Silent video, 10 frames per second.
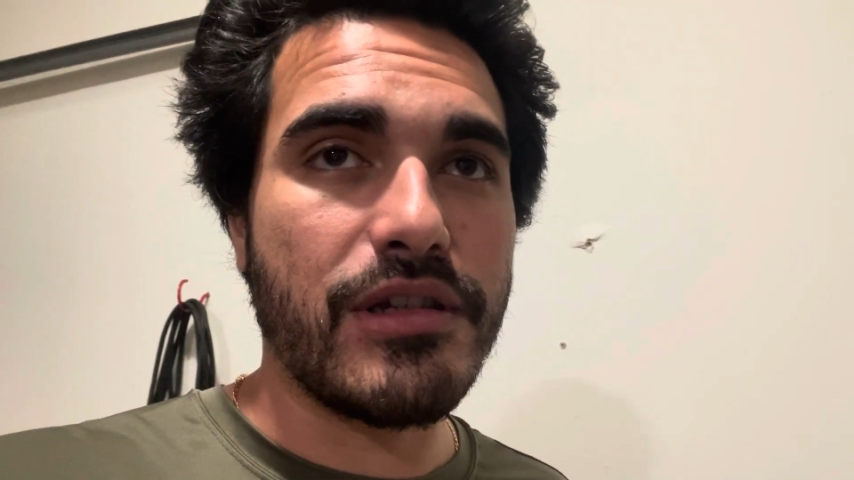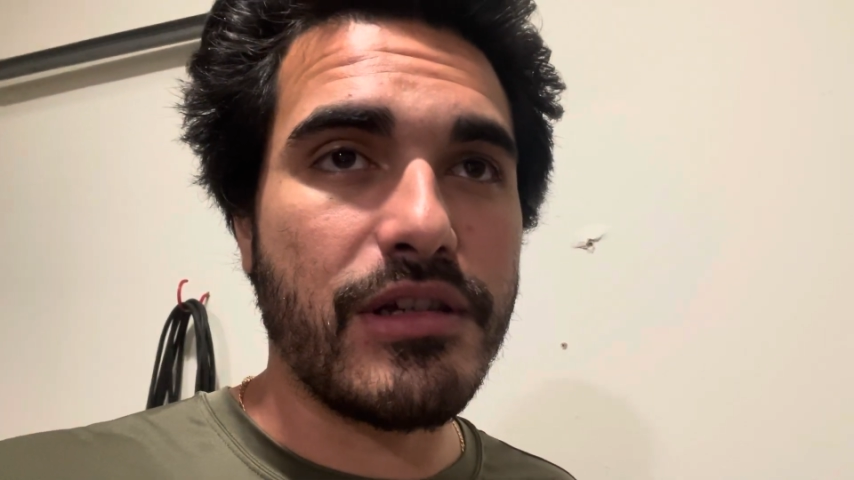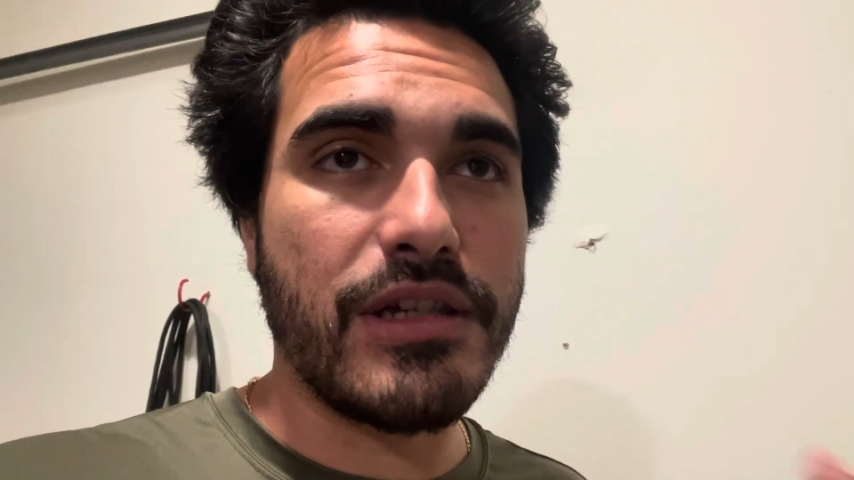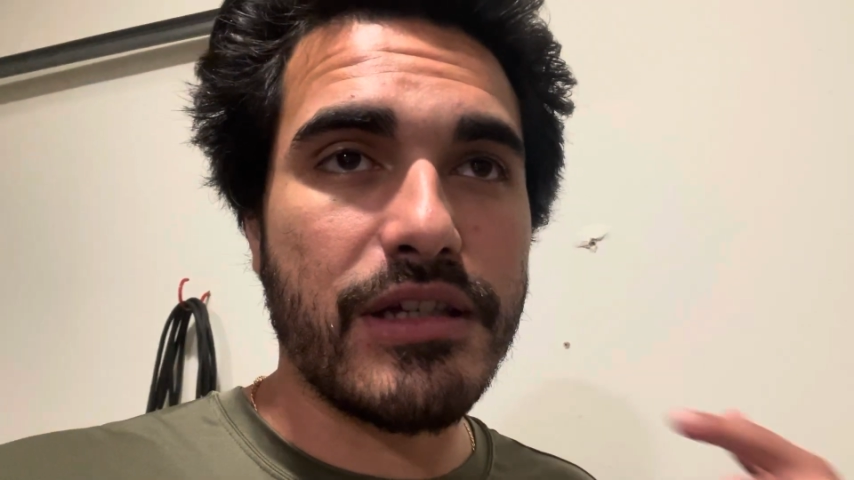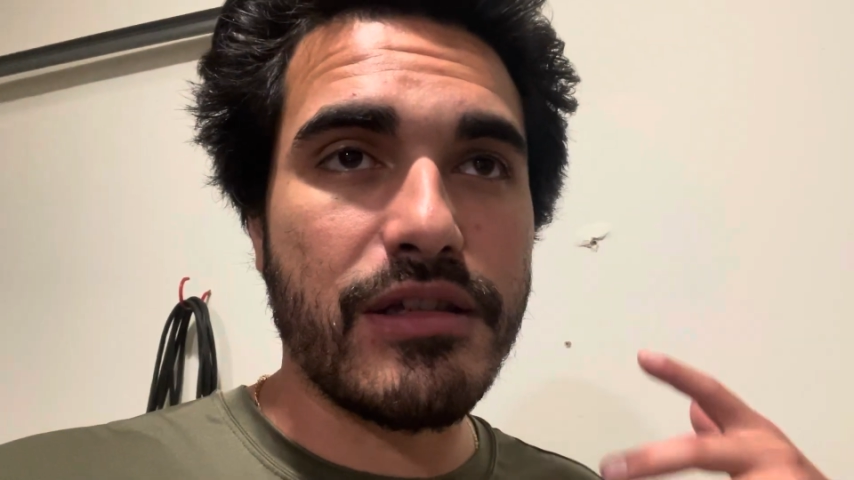
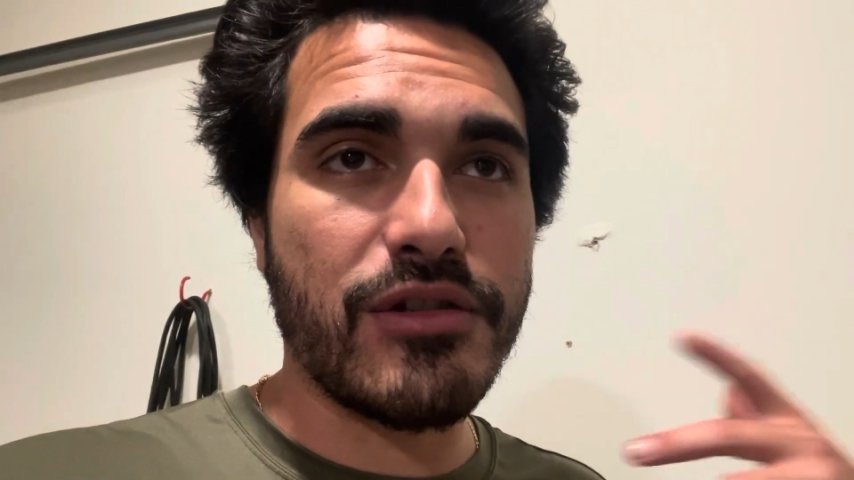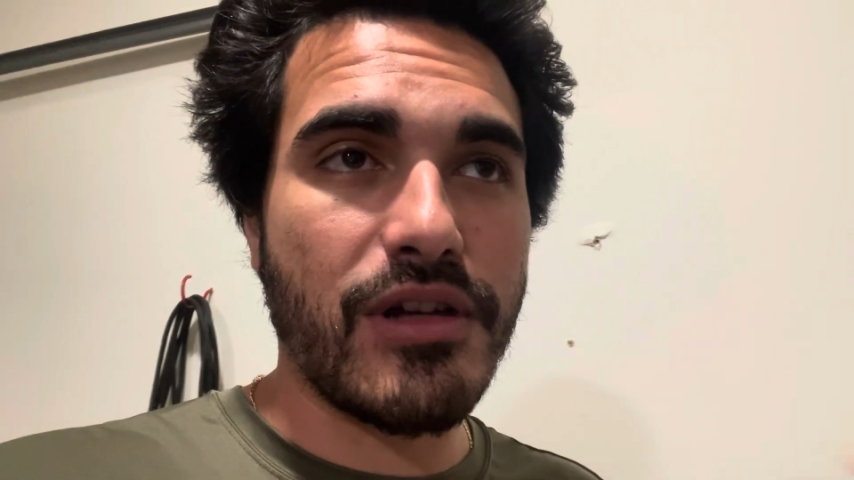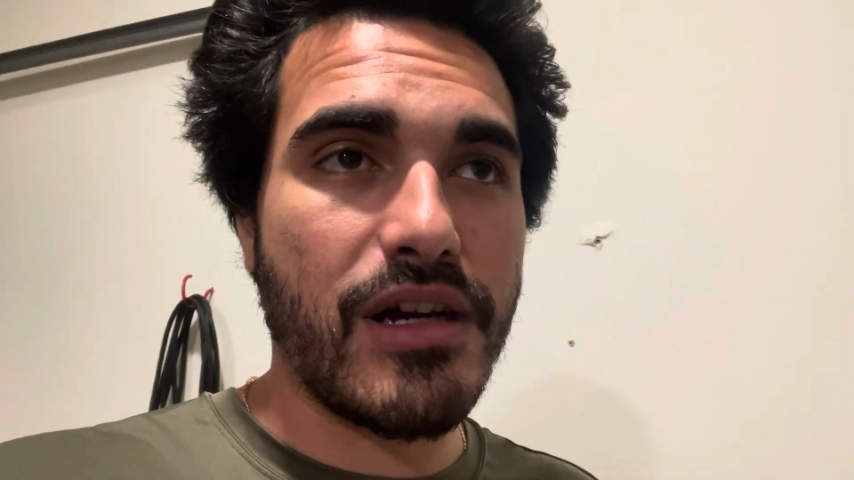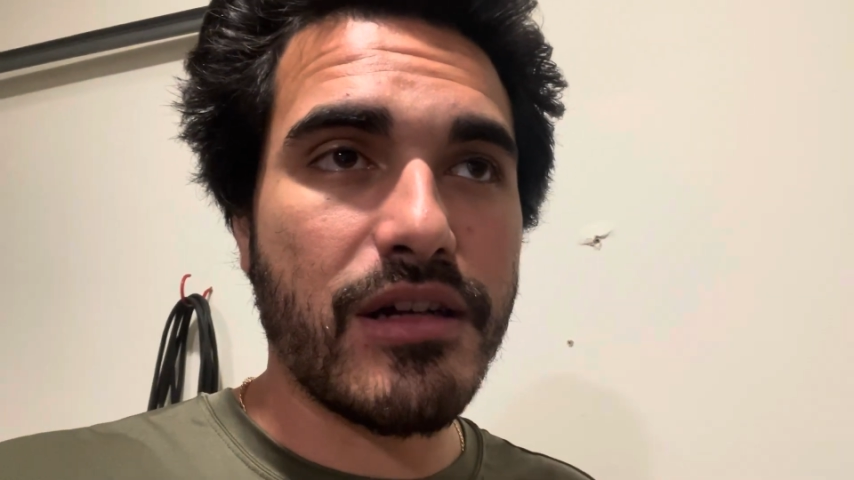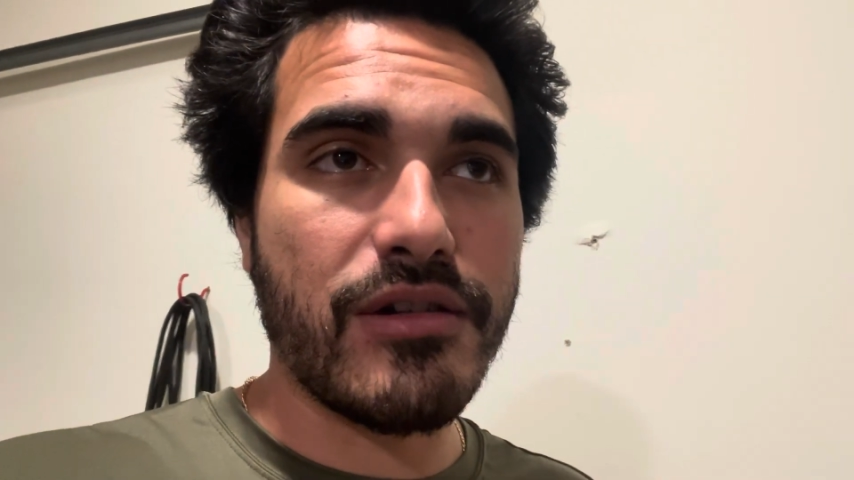get the
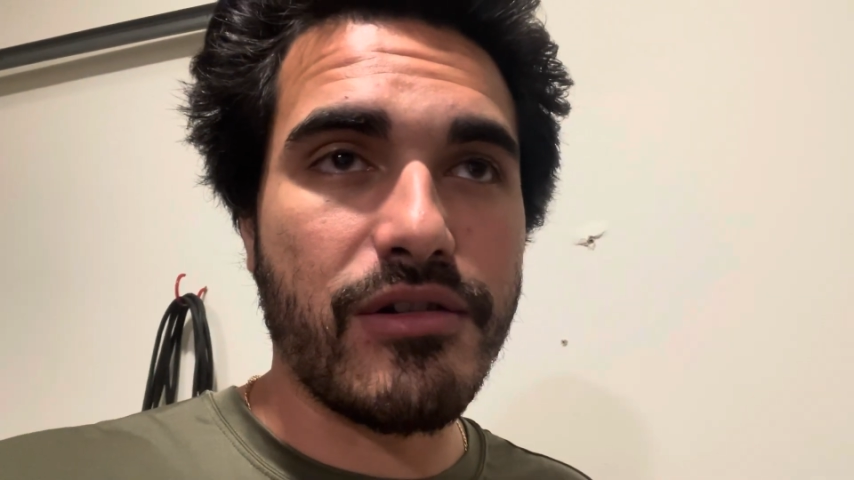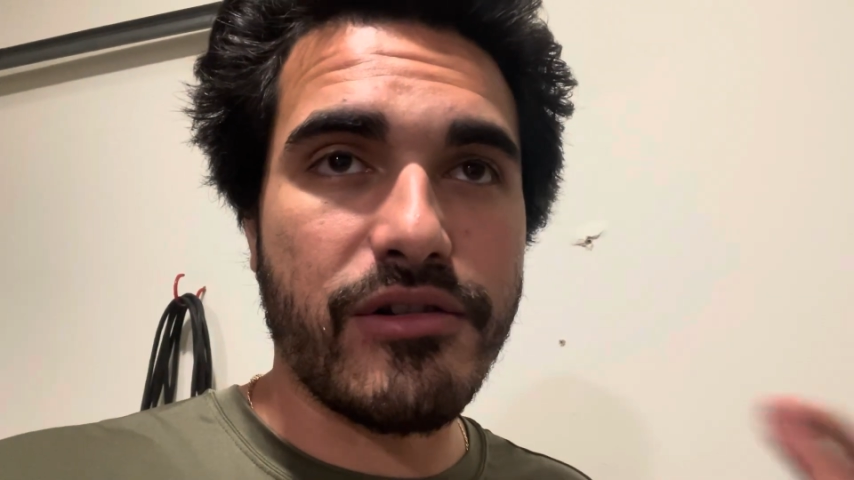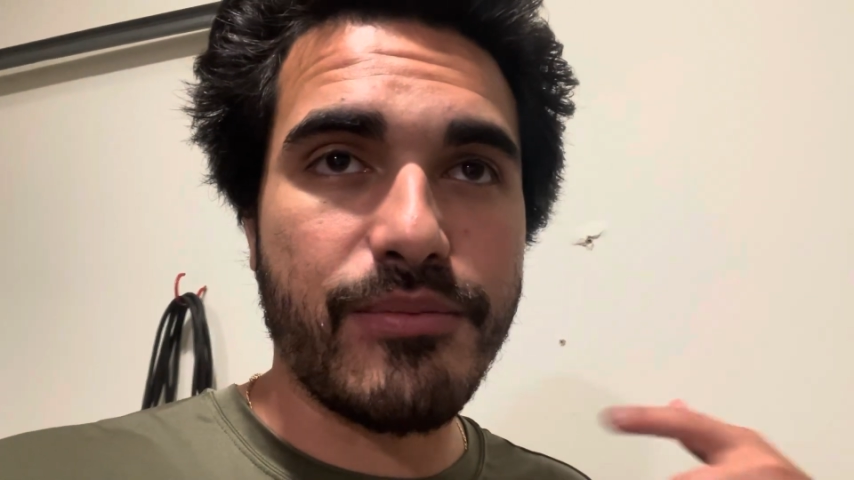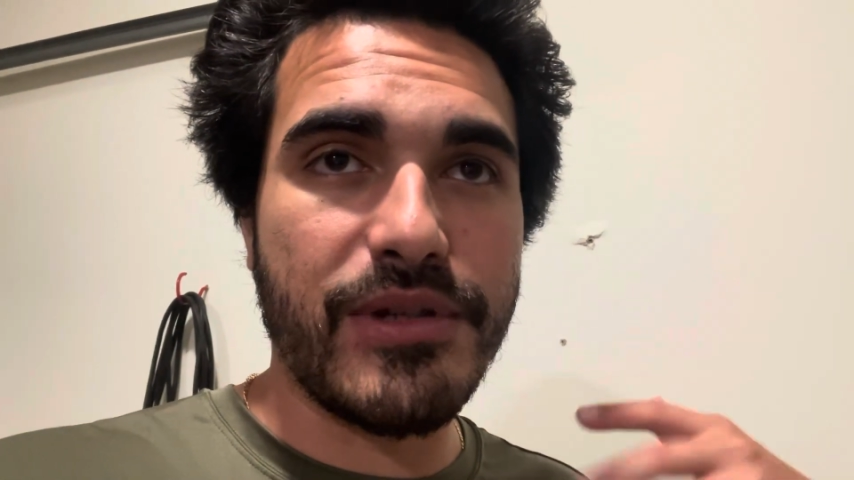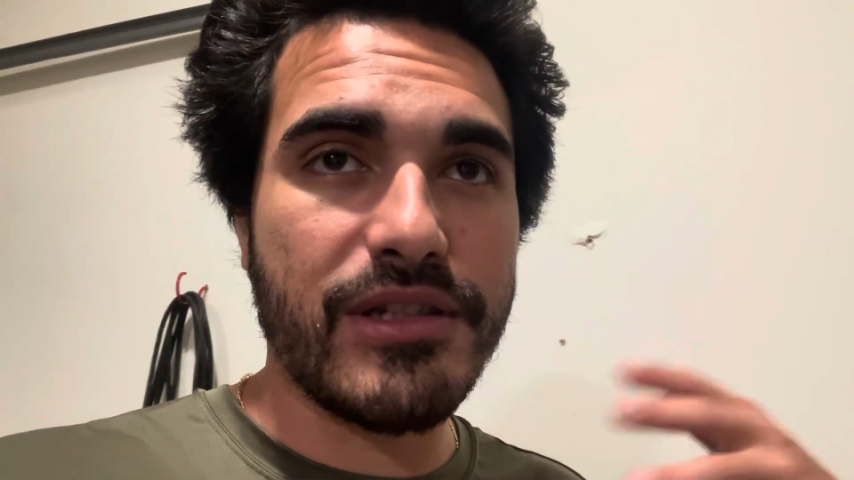truck
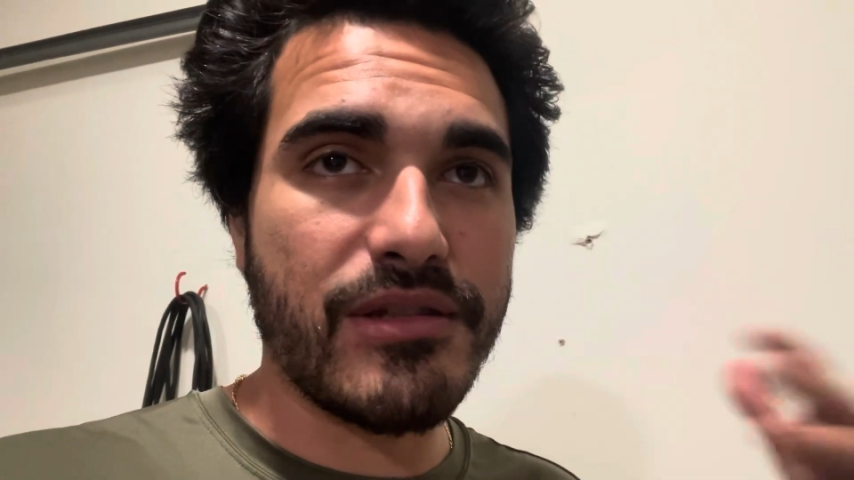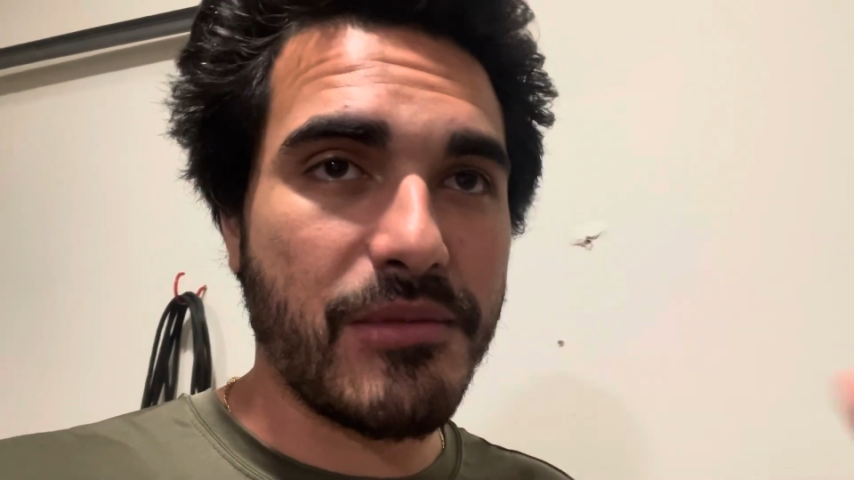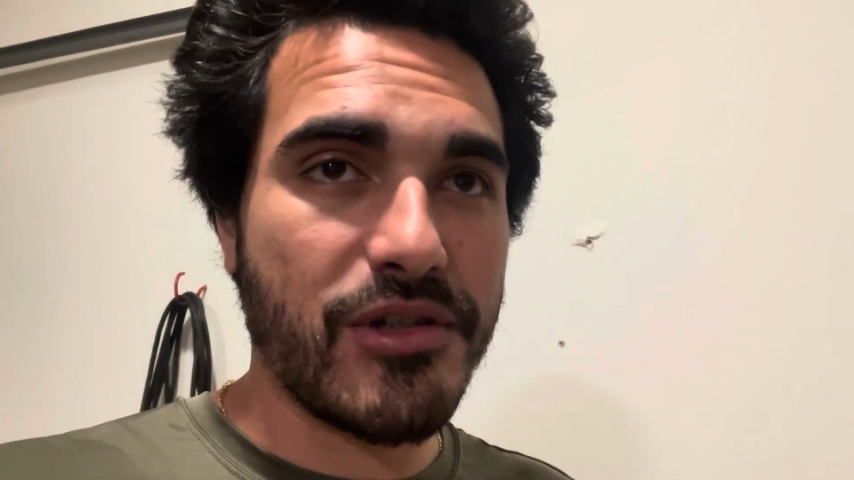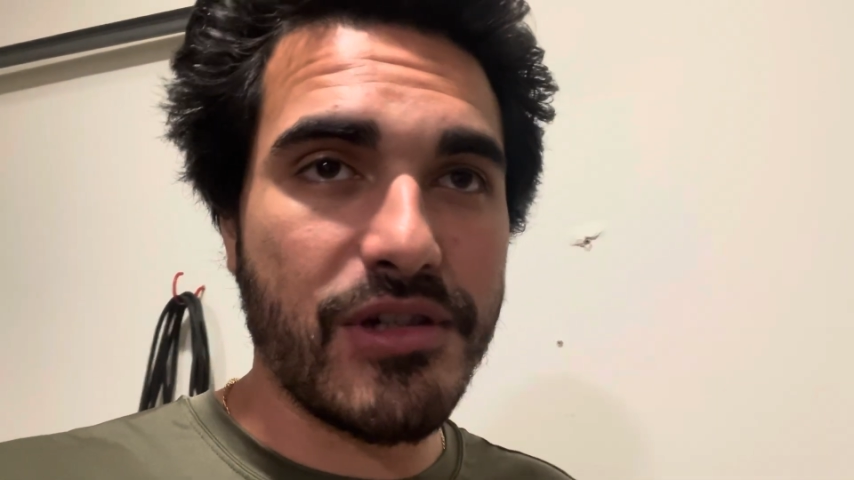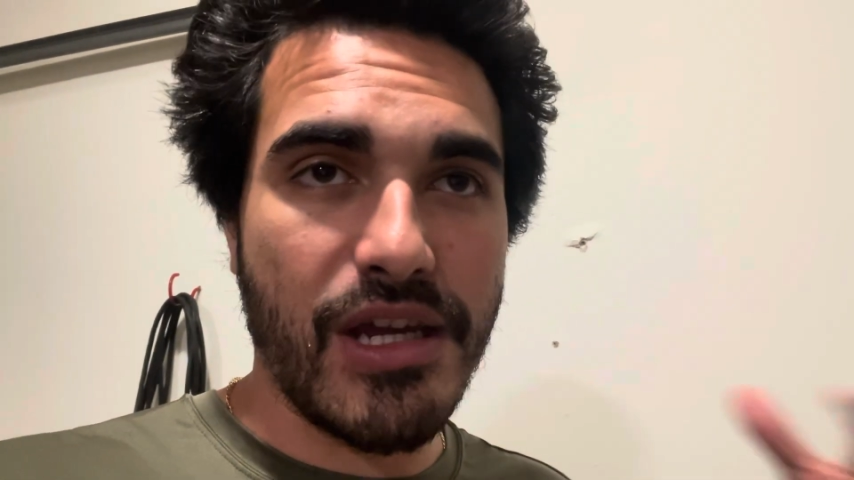or piece of
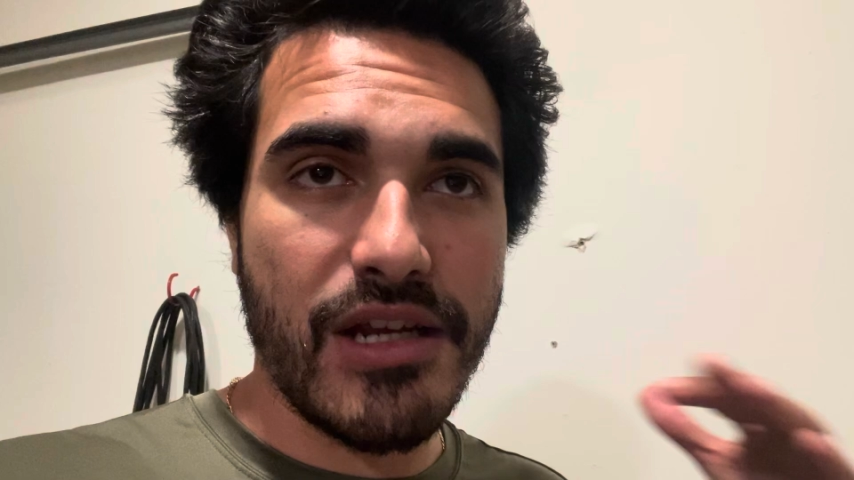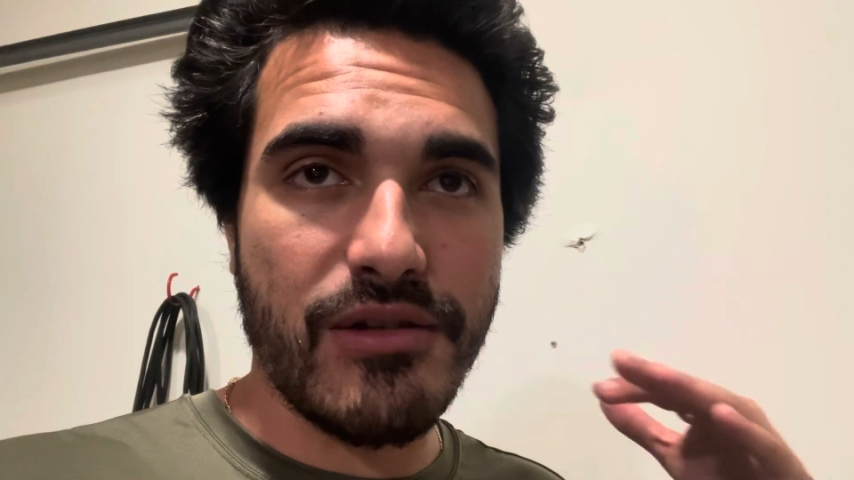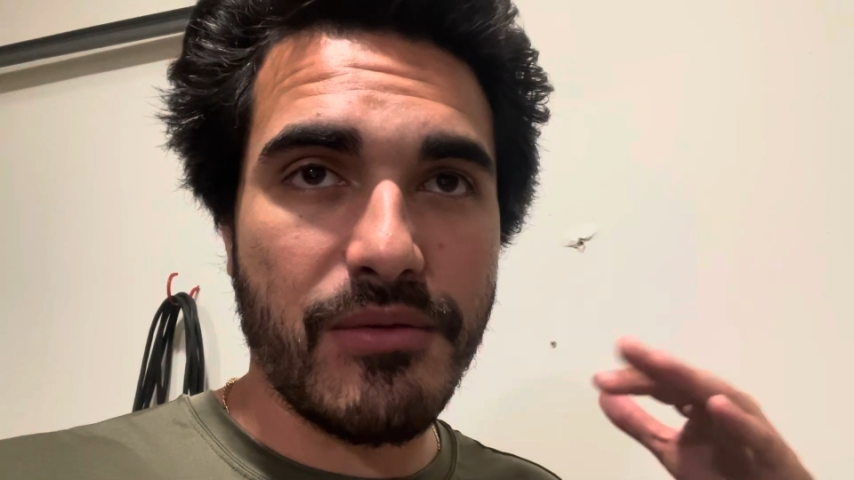machine or